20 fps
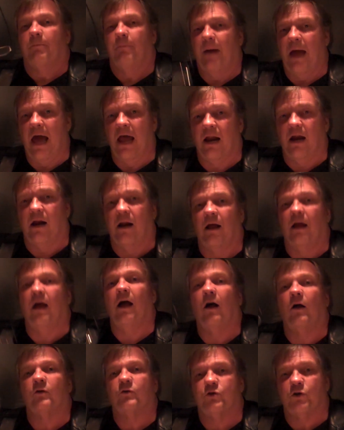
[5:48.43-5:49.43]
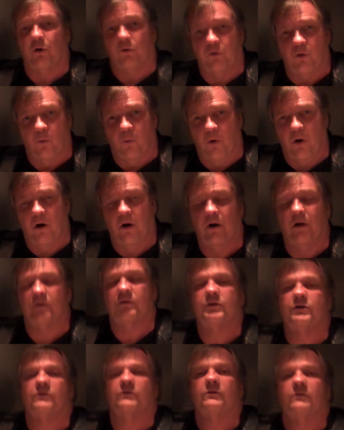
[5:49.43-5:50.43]
Bat Out of Hell took the
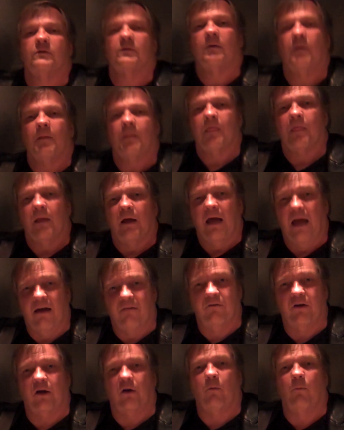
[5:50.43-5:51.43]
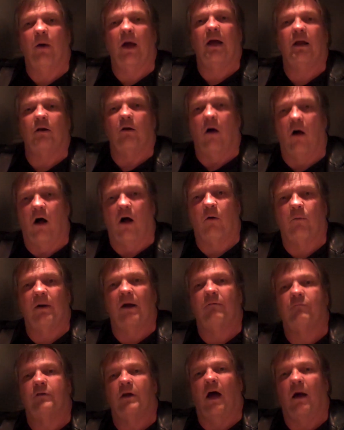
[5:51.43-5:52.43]
words, Having to Wait, all
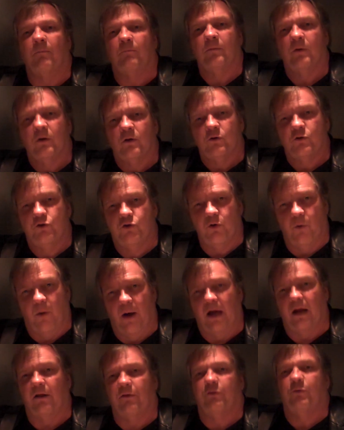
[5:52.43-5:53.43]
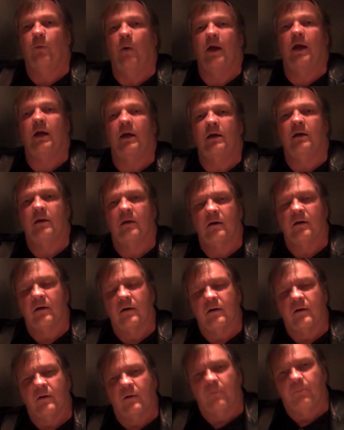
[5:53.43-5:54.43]
ripped up, 2 out of 3,
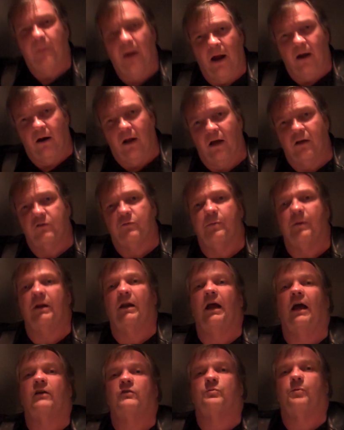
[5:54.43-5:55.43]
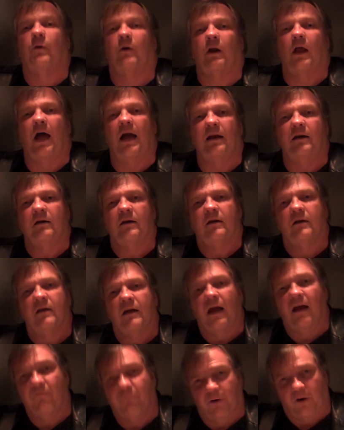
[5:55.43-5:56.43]
Paradise Middays Were Light,
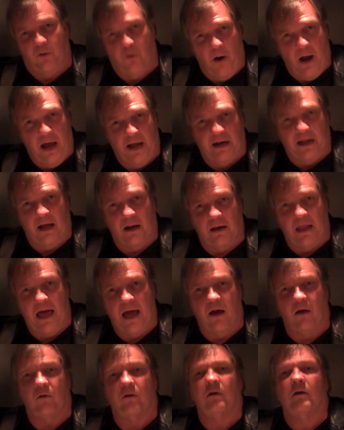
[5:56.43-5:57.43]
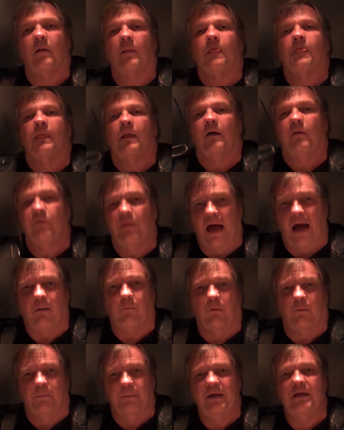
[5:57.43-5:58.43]
and For Crying Out Loud.
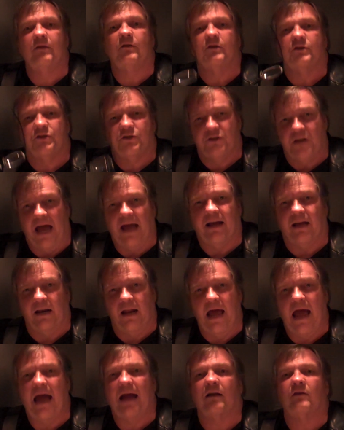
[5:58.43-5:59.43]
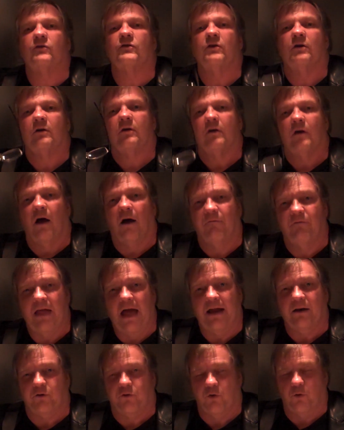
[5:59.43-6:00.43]
That will be the second act of
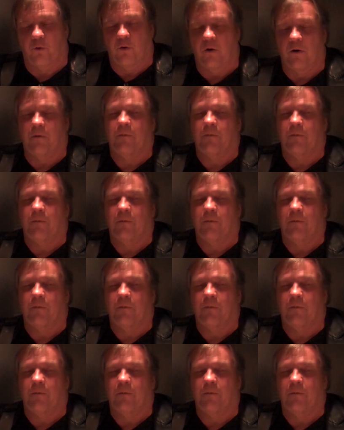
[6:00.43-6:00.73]
that tour.